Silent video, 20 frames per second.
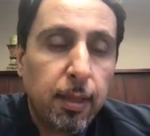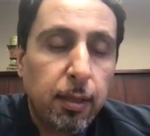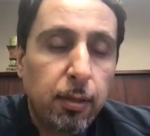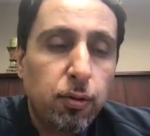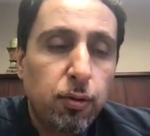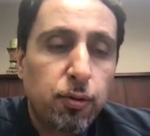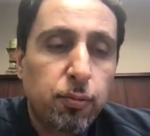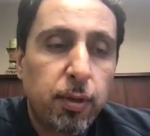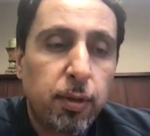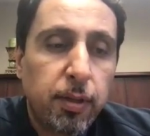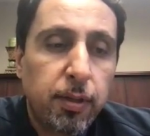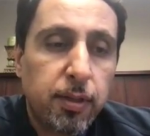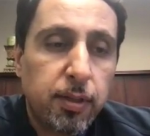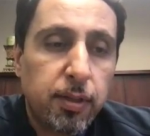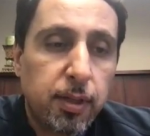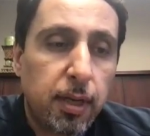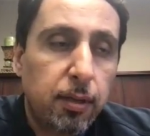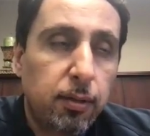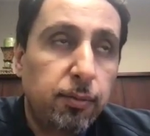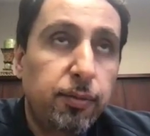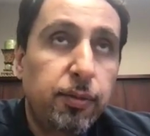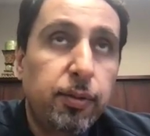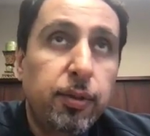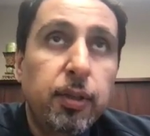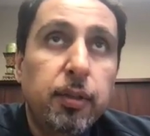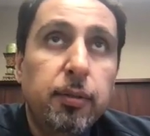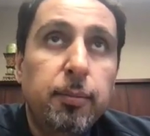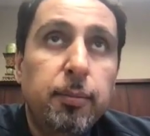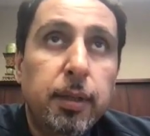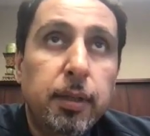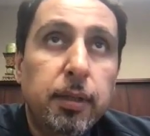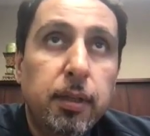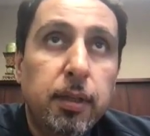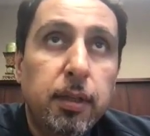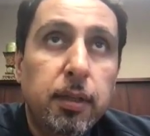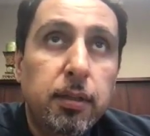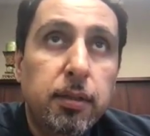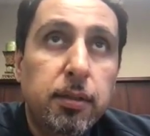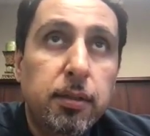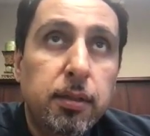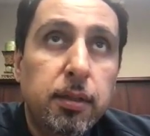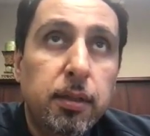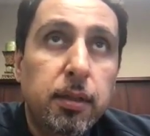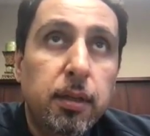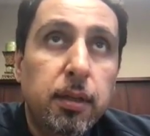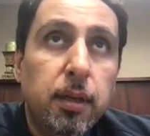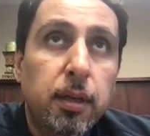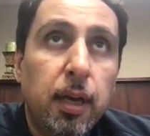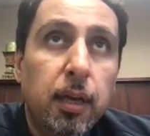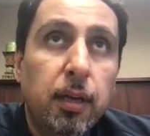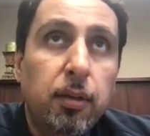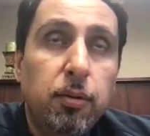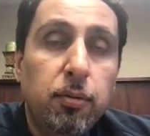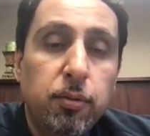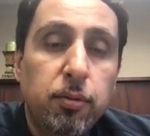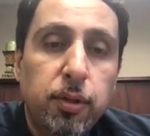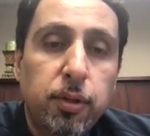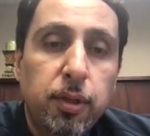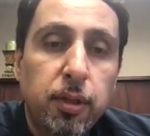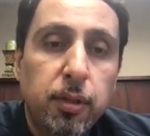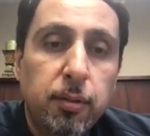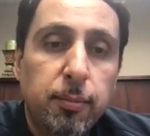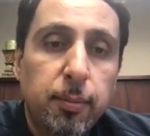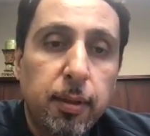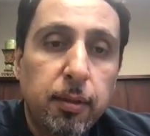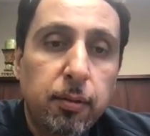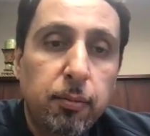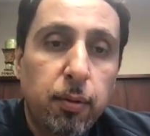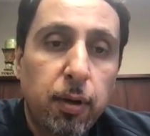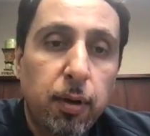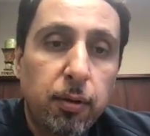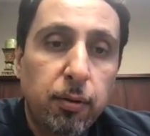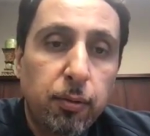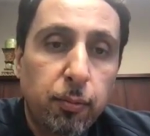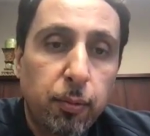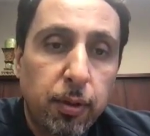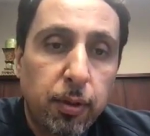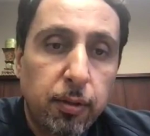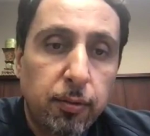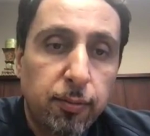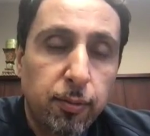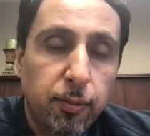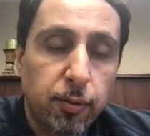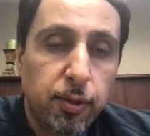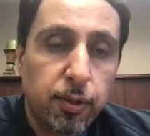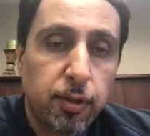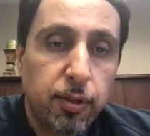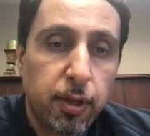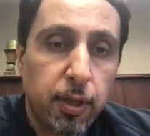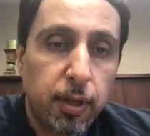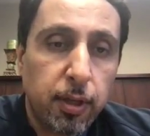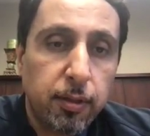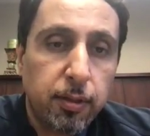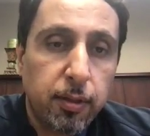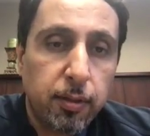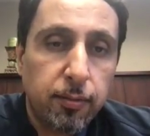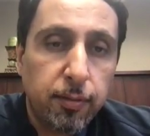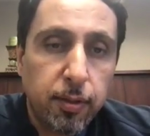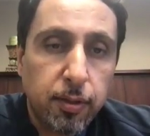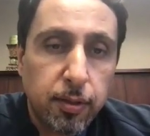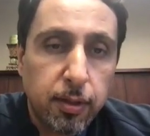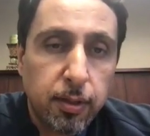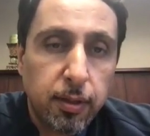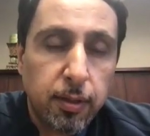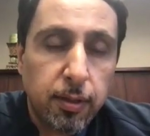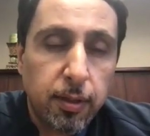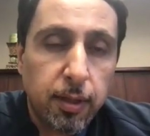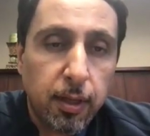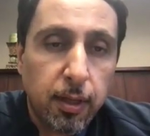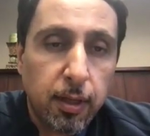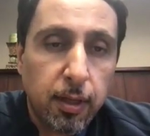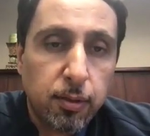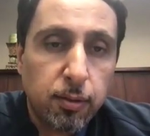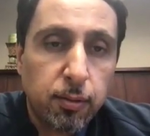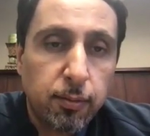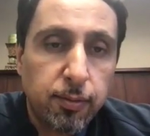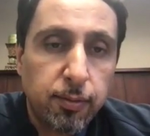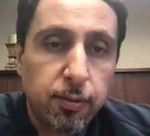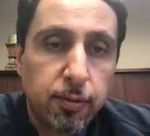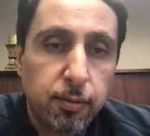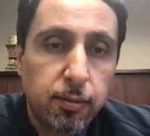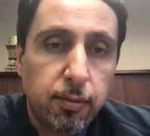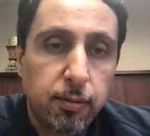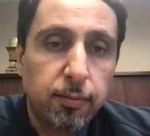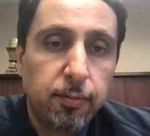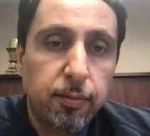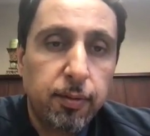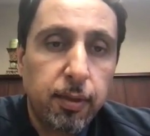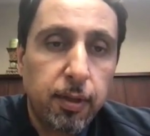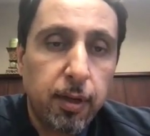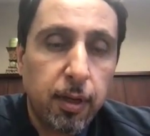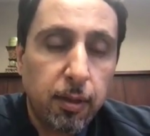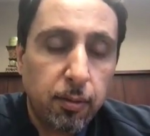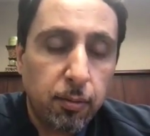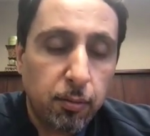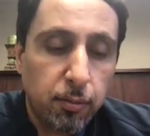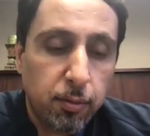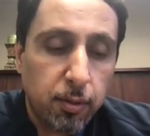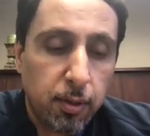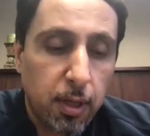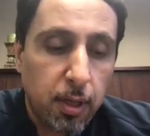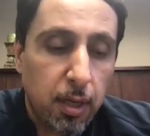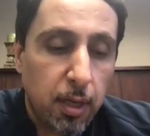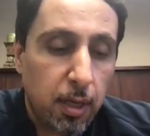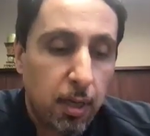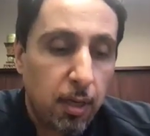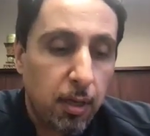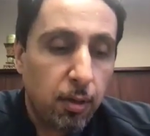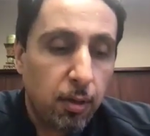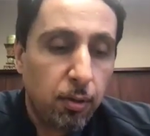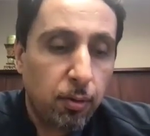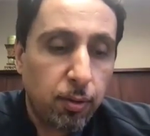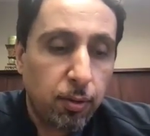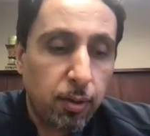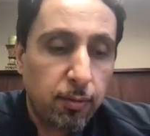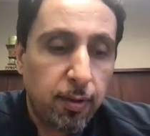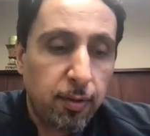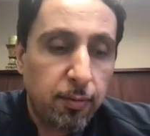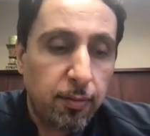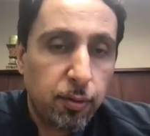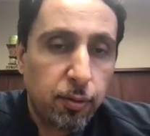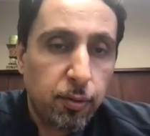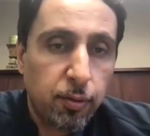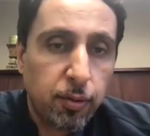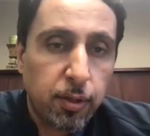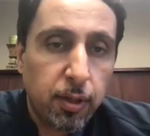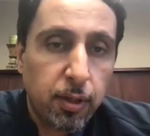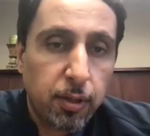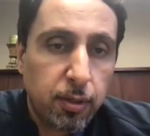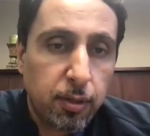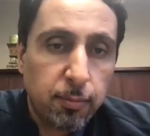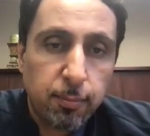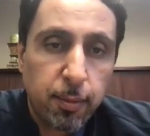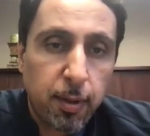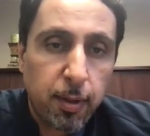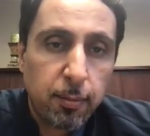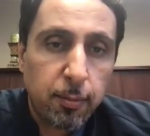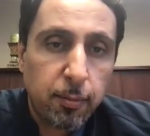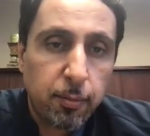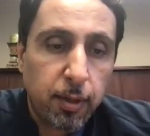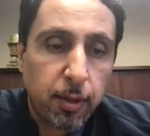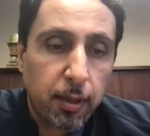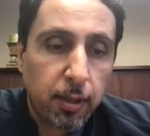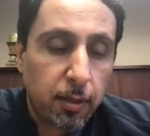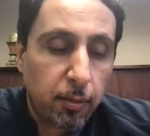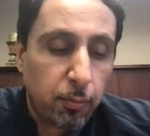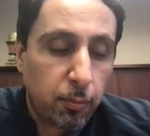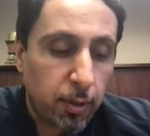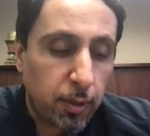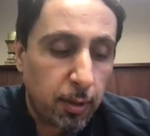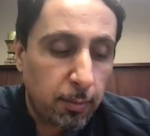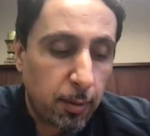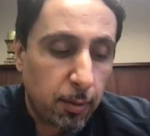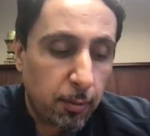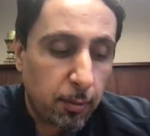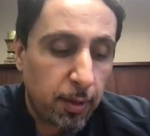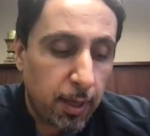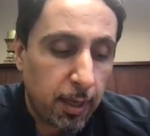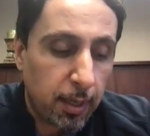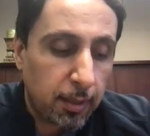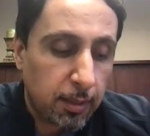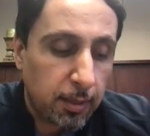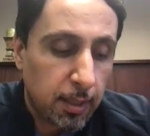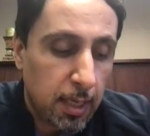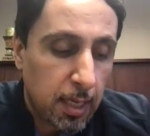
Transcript: Usually, this kind of treatment is acute treatment while you're waiting for surgical intervention. In the case of severe acute aortic valve regurgitation, probably you're not going to worry about that.